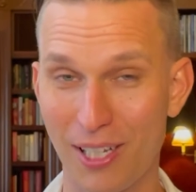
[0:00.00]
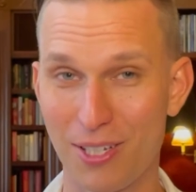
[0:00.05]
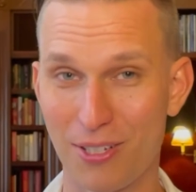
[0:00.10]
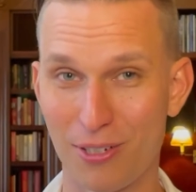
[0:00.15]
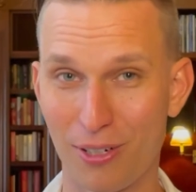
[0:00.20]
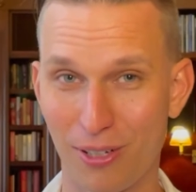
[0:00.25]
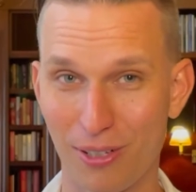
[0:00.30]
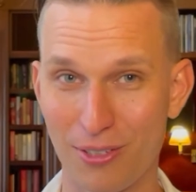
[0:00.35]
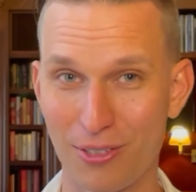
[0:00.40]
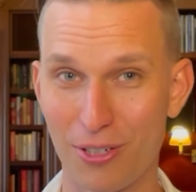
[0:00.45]

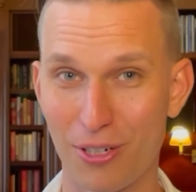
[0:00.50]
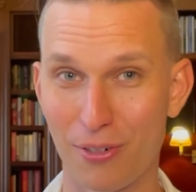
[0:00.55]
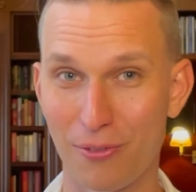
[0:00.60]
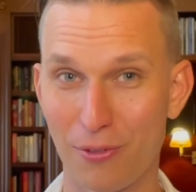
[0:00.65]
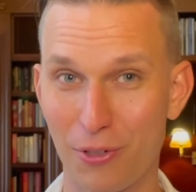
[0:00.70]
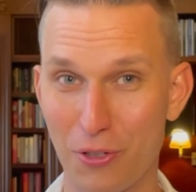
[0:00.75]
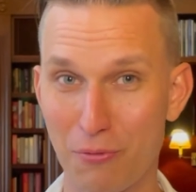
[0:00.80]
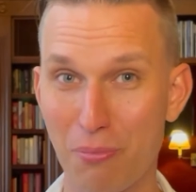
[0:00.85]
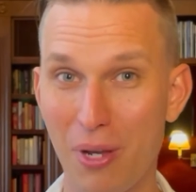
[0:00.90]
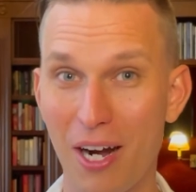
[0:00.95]
called
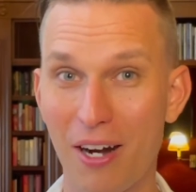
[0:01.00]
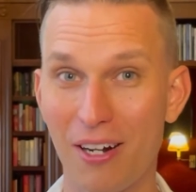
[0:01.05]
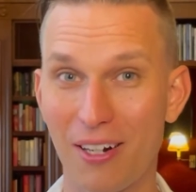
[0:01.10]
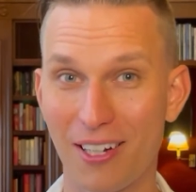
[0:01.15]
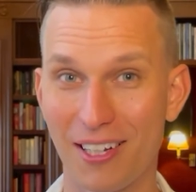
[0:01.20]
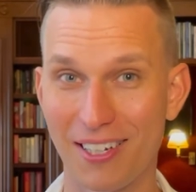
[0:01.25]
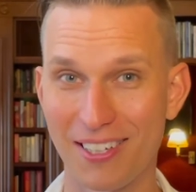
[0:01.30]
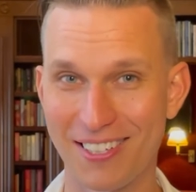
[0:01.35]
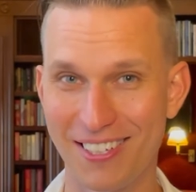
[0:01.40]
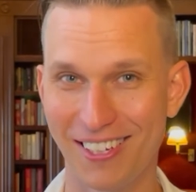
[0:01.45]
Surfers
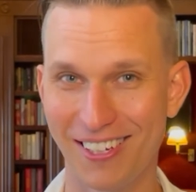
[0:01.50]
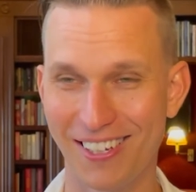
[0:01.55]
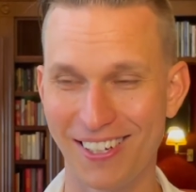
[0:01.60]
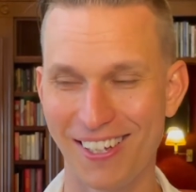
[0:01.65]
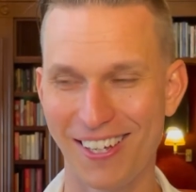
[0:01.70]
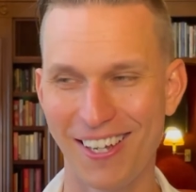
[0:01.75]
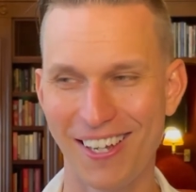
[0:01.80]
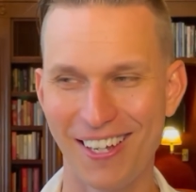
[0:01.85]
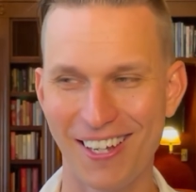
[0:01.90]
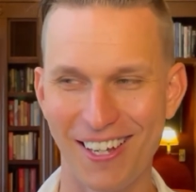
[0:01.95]
Paradise,
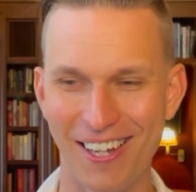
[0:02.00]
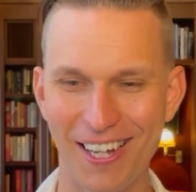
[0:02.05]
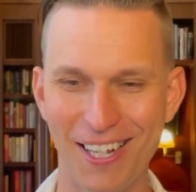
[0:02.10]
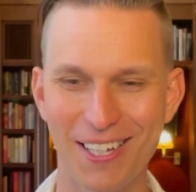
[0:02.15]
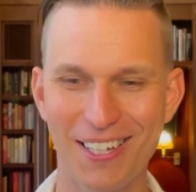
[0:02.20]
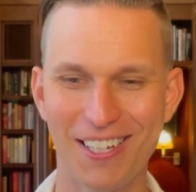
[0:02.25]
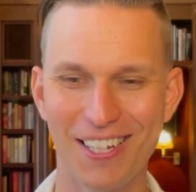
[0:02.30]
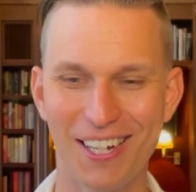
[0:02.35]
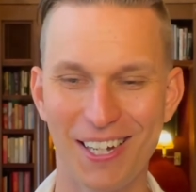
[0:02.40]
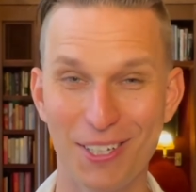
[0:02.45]

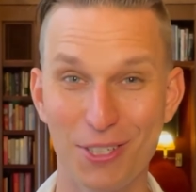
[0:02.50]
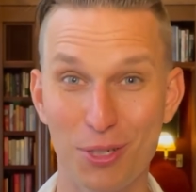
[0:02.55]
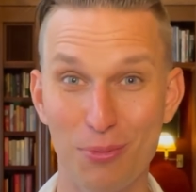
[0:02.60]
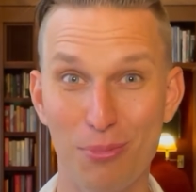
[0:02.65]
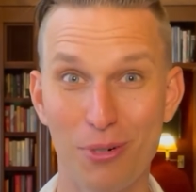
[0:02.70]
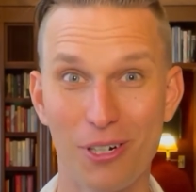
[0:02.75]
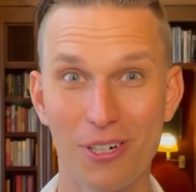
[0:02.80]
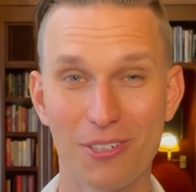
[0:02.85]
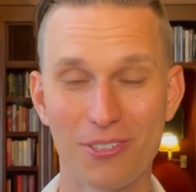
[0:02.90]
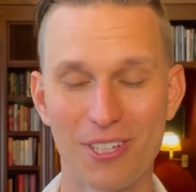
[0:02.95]
I
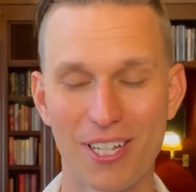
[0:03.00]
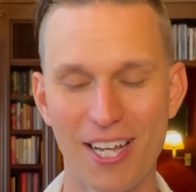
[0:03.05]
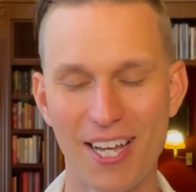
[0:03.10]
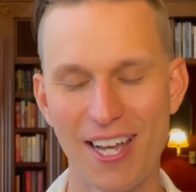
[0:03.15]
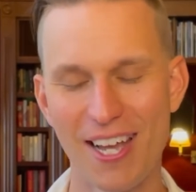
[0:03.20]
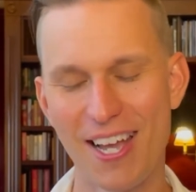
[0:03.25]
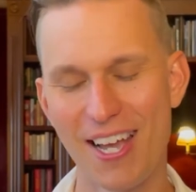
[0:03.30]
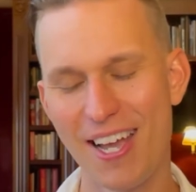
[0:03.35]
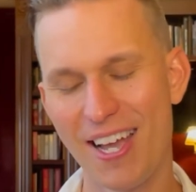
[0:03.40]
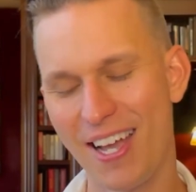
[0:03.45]
suppose.
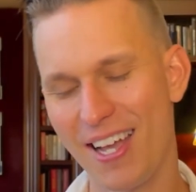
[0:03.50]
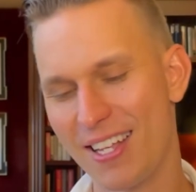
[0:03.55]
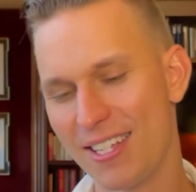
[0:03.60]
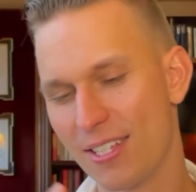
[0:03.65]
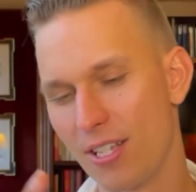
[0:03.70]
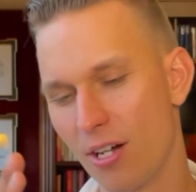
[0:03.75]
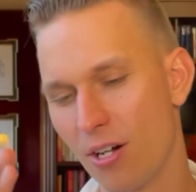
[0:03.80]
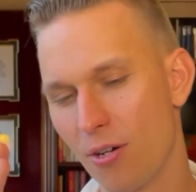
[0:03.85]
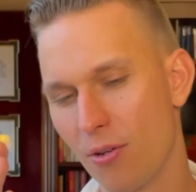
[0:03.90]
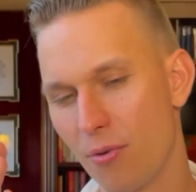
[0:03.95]

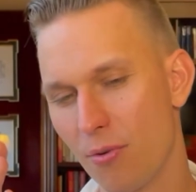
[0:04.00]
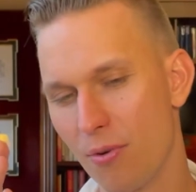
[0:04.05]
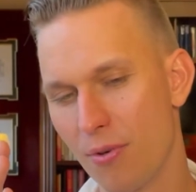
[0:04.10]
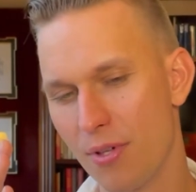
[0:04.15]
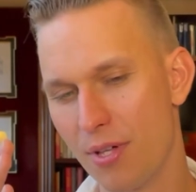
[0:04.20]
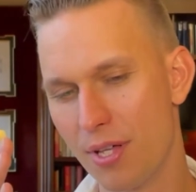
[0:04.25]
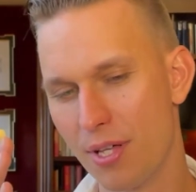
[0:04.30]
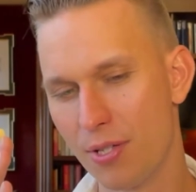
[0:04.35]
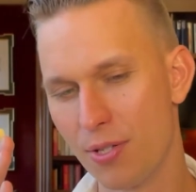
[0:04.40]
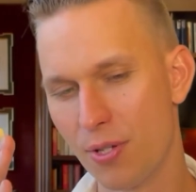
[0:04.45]
So
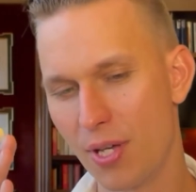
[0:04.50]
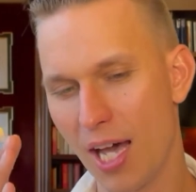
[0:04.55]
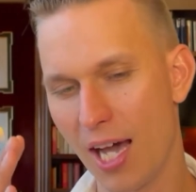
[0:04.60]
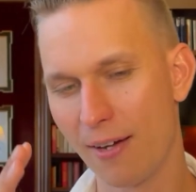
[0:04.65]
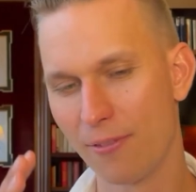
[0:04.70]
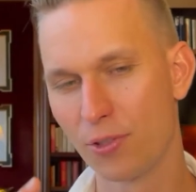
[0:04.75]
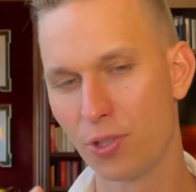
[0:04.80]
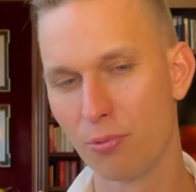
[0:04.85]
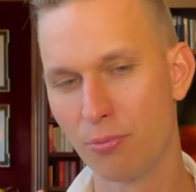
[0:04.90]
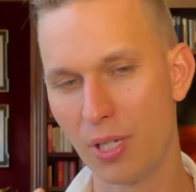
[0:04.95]
you
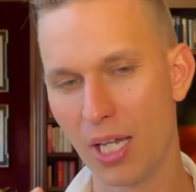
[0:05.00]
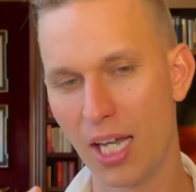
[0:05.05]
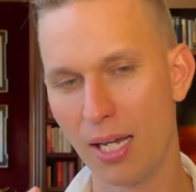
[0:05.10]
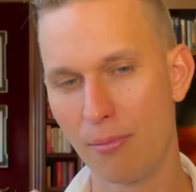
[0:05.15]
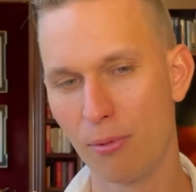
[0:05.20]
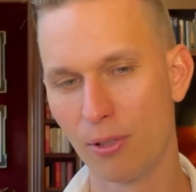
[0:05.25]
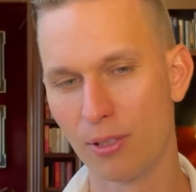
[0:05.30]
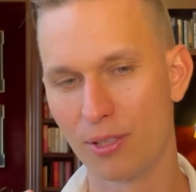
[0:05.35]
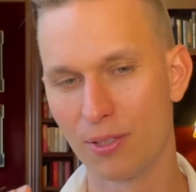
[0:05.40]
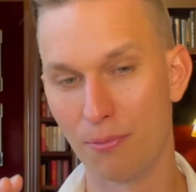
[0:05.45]
have to be
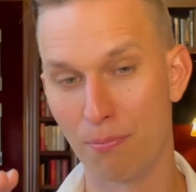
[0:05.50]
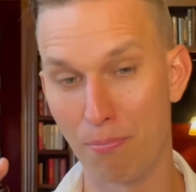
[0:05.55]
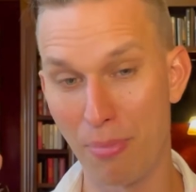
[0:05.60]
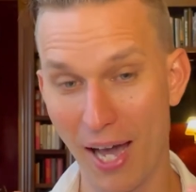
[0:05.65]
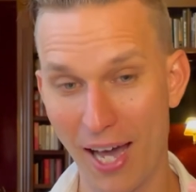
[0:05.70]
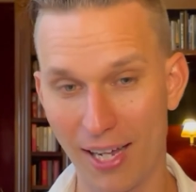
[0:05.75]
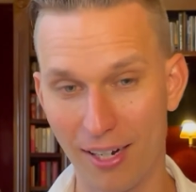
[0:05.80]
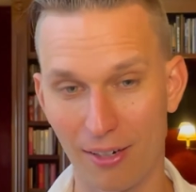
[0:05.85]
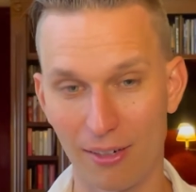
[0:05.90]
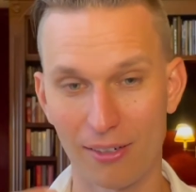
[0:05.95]
able to
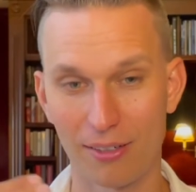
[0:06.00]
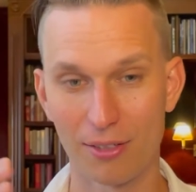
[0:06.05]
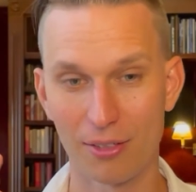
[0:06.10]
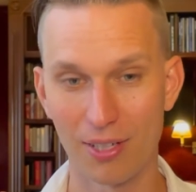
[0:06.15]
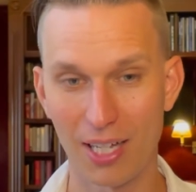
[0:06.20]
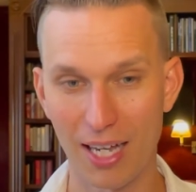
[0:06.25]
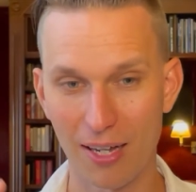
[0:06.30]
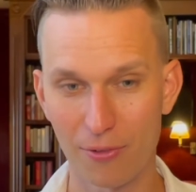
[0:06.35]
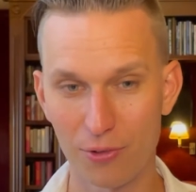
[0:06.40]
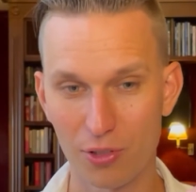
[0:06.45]
paddle. You
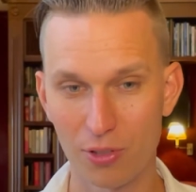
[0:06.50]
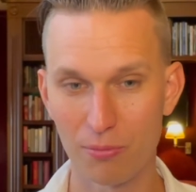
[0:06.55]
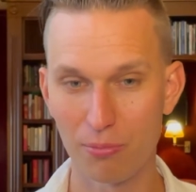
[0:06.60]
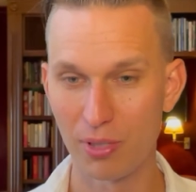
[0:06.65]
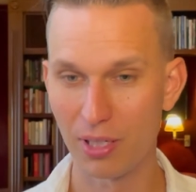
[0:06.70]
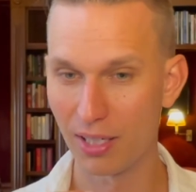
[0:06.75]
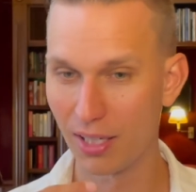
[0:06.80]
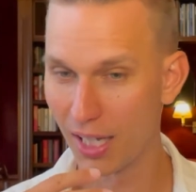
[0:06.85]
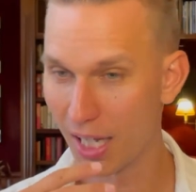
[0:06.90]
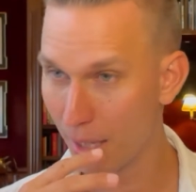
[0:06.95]
have to
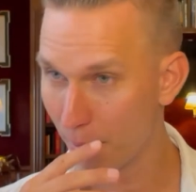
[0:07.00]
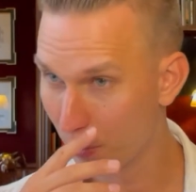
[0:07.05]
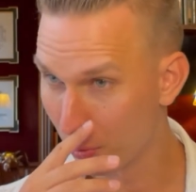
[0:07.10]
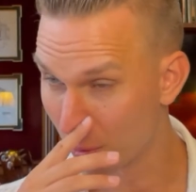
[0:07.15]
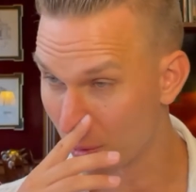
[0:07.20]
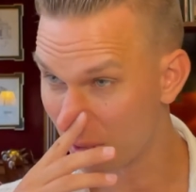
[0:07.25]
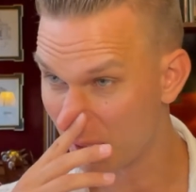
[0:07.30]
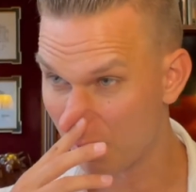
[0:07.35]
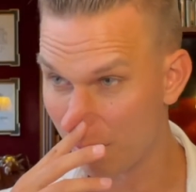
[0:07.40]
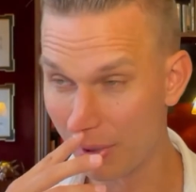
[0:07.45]
be able
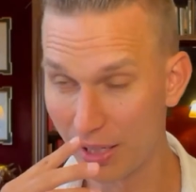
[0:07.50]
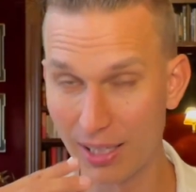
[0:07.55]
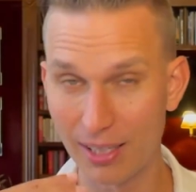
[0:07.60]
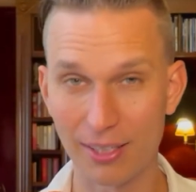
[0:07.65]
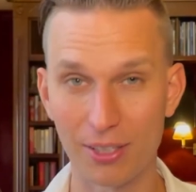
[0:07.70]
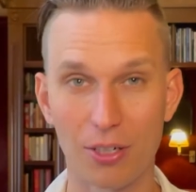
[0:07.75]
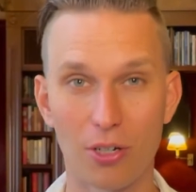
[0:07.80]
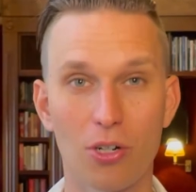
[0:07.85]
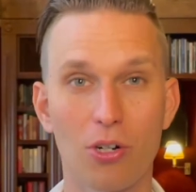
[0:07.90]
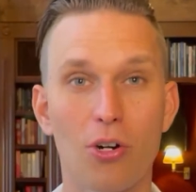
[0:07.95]
to build
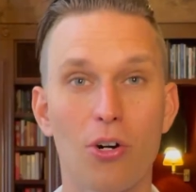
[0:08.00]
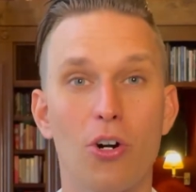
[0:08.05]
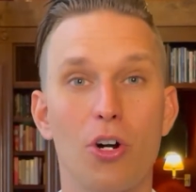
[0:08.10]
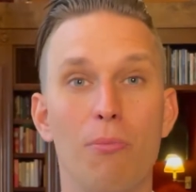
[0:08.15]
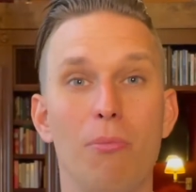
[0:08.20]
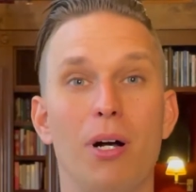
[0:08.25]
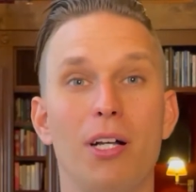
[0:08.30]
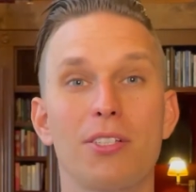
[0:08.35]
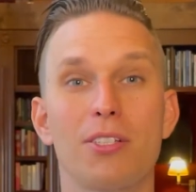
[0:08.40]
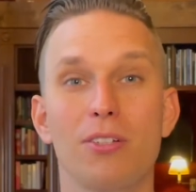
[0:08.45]
your core
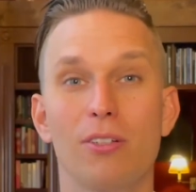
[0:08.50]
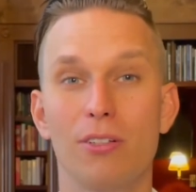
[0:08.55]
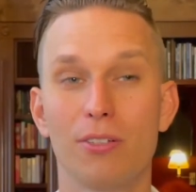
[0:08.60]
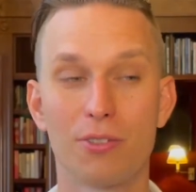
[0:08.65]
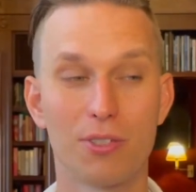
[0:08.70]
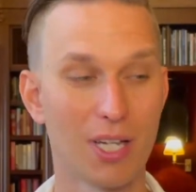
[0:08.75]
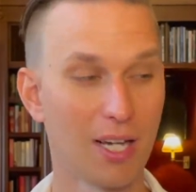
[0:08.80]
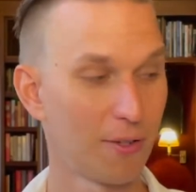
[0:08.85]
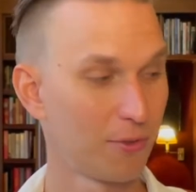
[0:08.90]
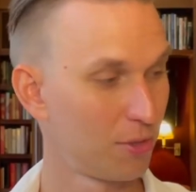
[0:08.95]
muscles.
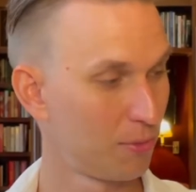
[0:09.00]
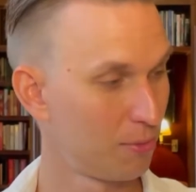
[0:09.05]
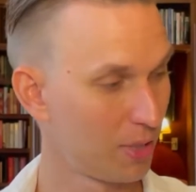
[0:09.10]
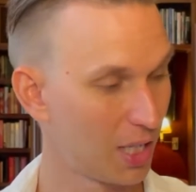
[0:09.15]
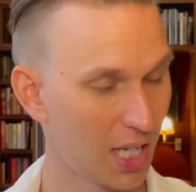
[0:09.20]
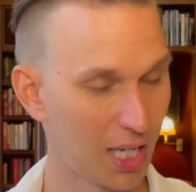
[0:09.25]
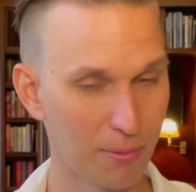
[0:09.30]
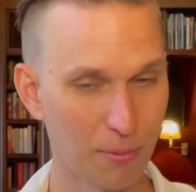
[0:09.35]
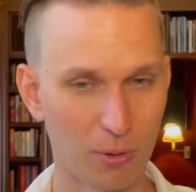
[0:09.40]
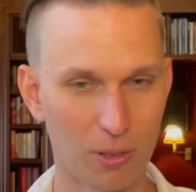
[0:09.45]
You have to be
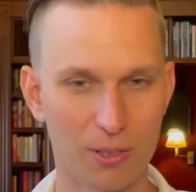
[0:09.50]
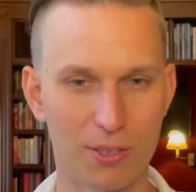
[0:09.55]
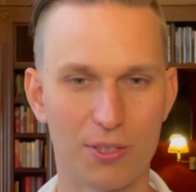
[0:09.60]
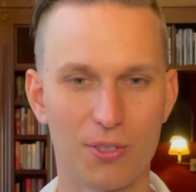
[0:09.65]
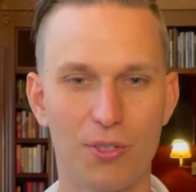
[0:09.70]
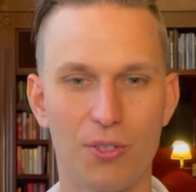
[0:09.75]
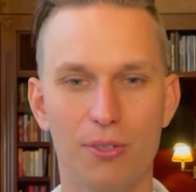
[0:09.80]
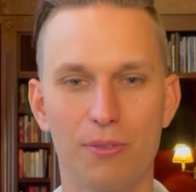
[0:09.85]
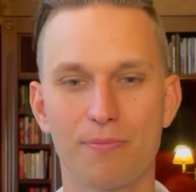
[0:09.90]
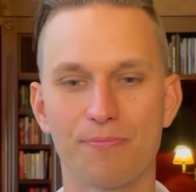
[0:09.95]
able
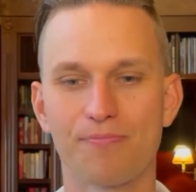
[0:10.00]
to